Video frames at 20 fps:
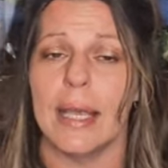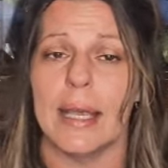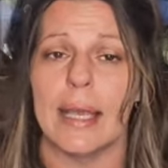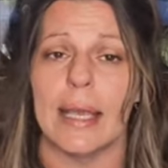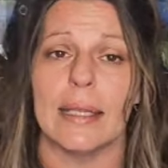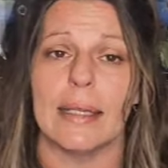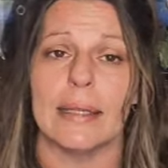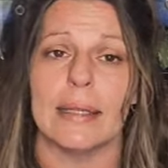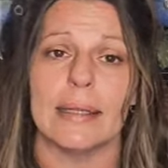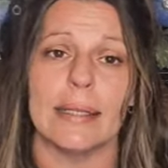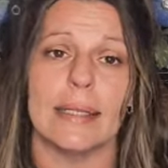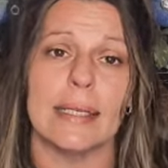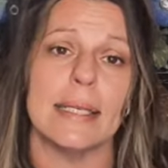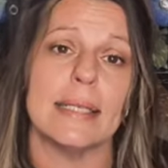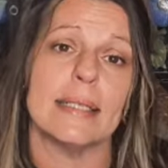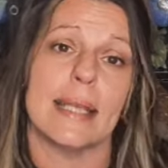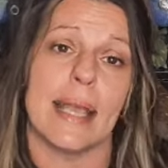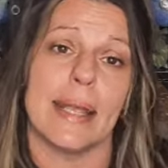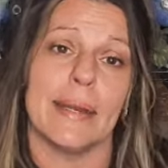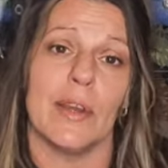at
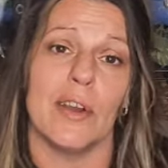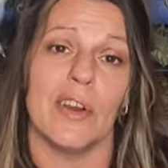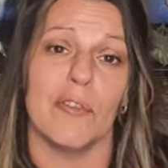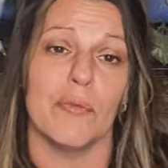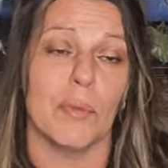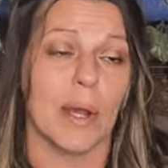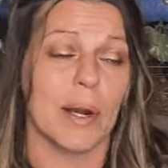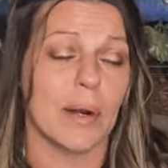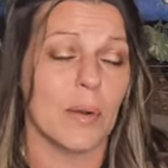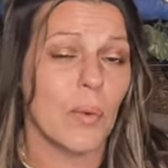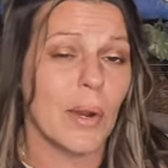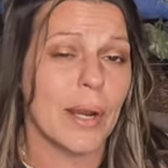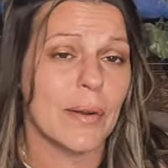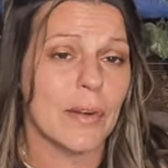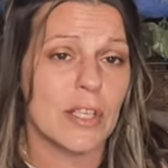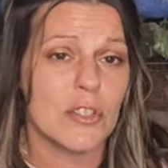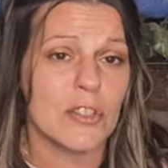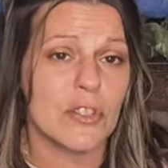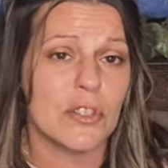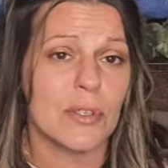least I know I've brought
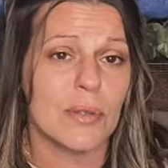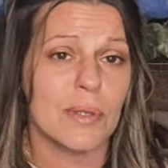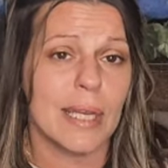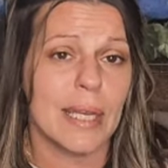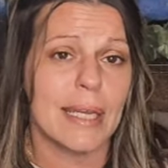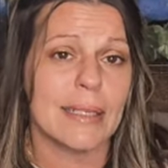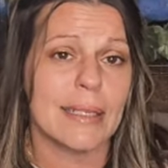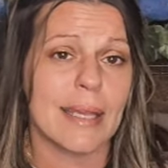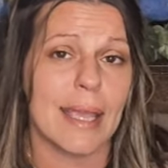awareness to it